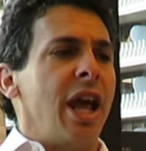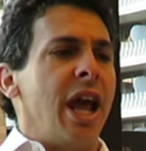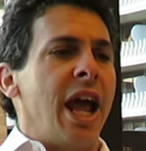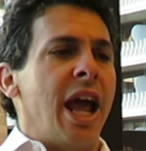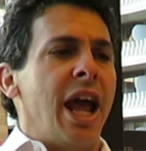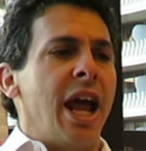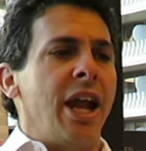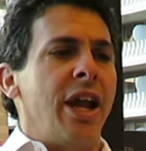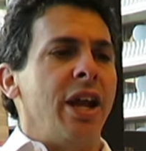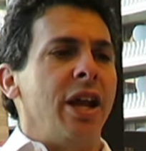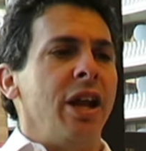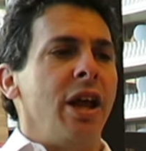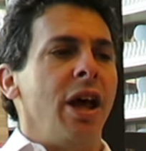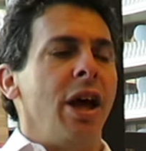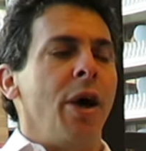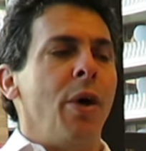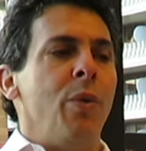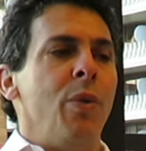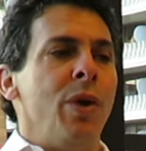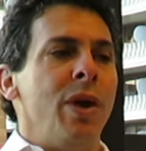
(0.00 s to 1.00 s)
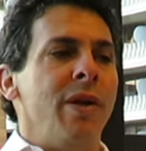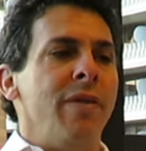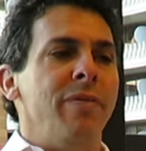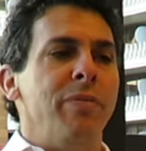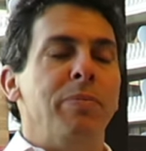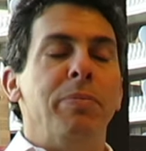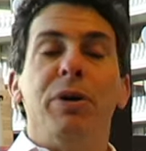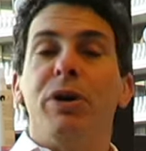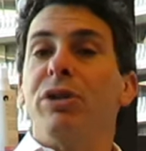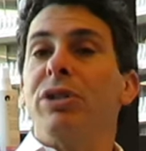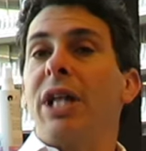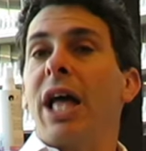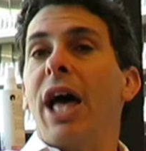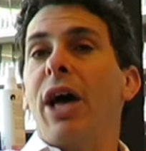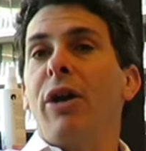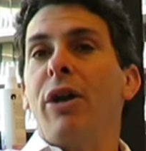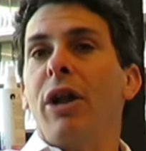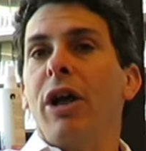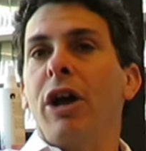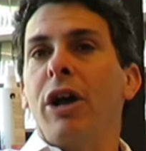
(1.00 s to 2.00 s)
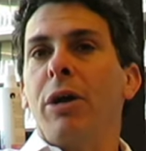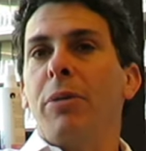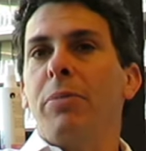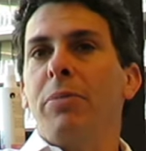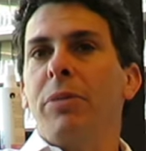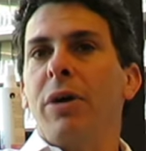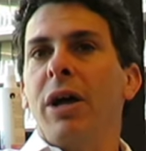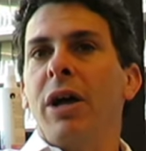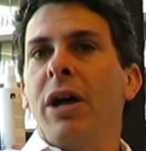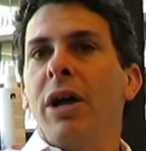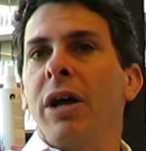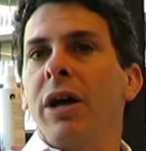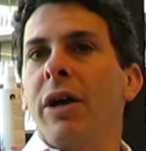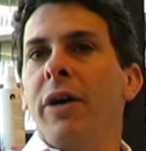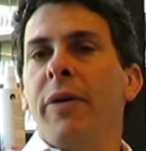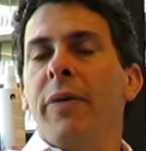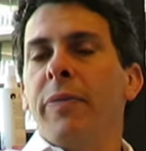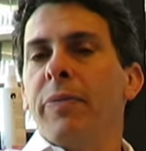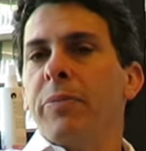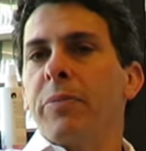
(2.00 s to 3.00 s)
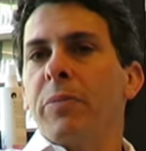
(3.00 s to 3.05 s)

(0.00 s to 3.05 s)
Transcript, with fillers: And uh, we built out a, uh,